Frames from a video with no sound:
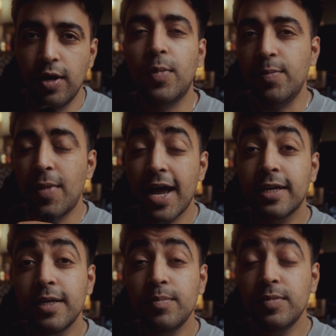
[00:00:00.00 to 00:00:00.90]
But
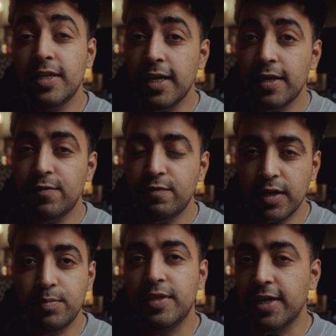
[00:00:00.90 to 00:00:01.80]
Magnum, they
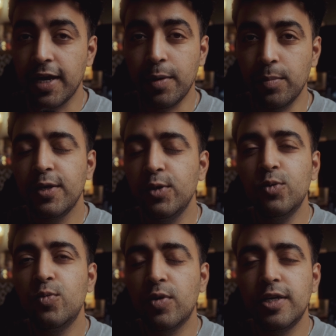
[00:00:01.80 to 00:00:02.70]
flipped the game.
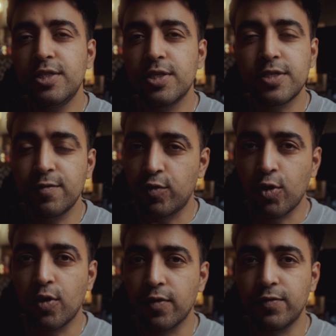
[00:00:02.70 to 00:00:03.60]
You weren't just a
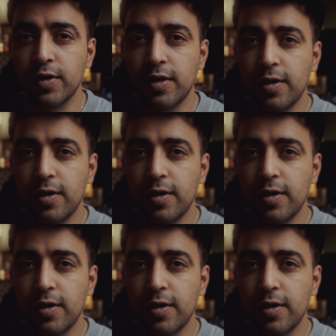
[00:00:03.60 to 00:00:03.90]
photographer.